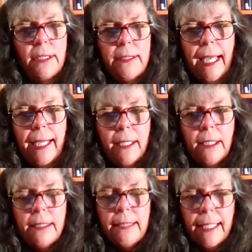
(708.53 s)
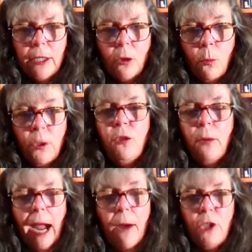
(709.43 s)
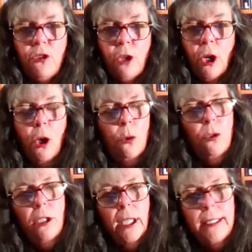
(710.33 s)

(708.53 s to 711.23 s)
that like when you were out on your own,